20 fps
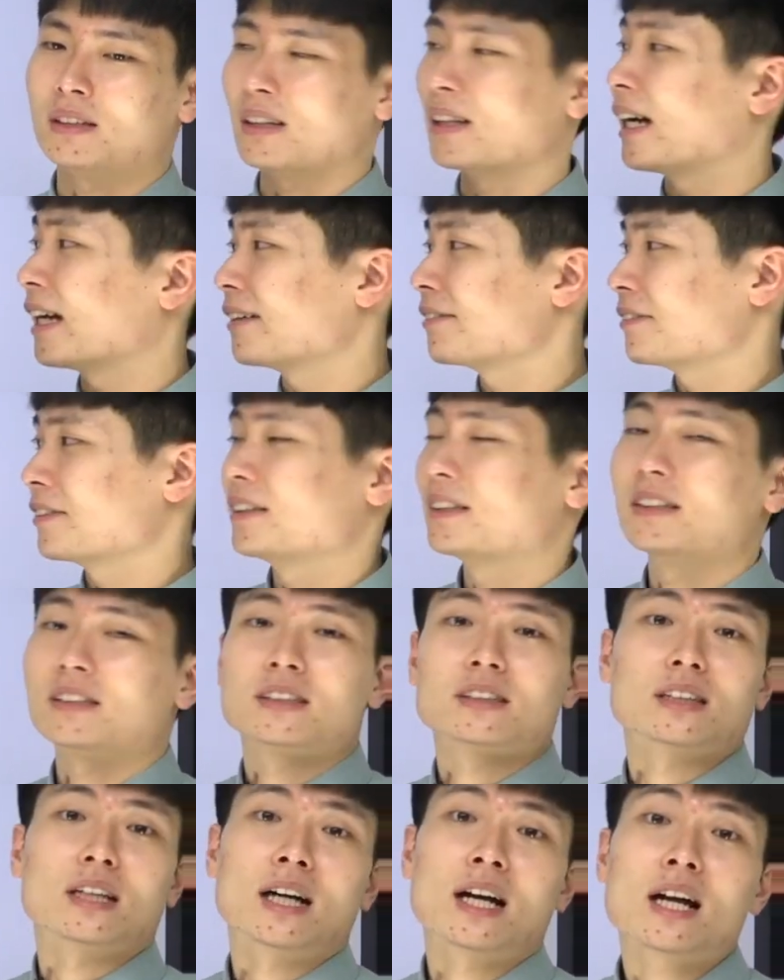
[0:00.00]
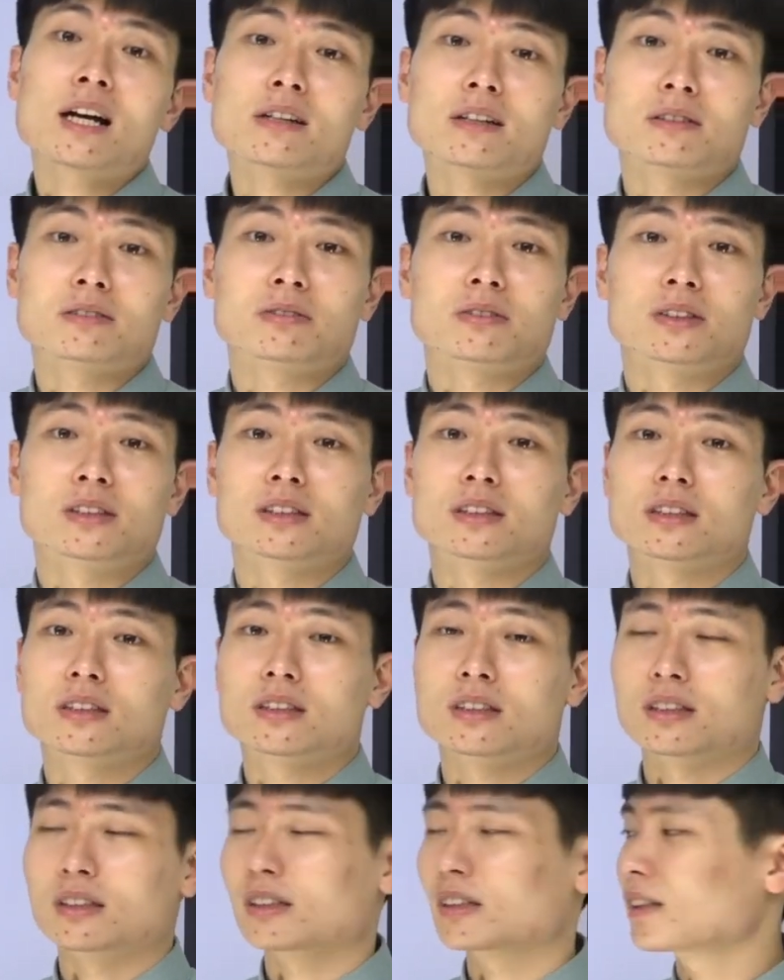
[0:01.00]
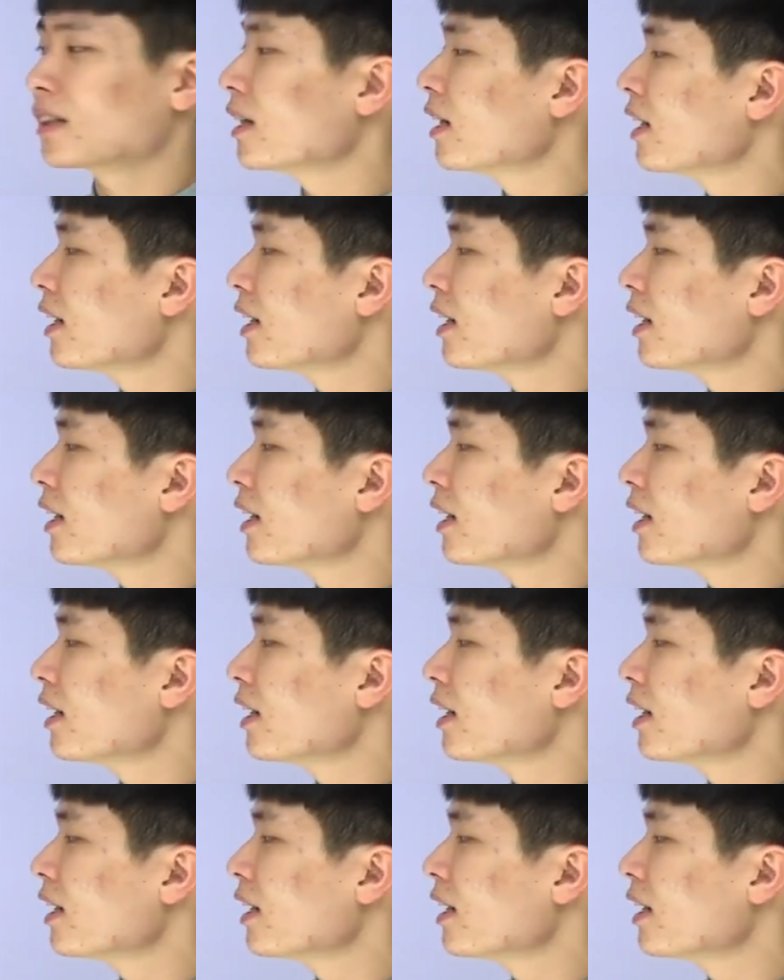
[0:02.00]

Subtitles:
life in the Sahara, for instance,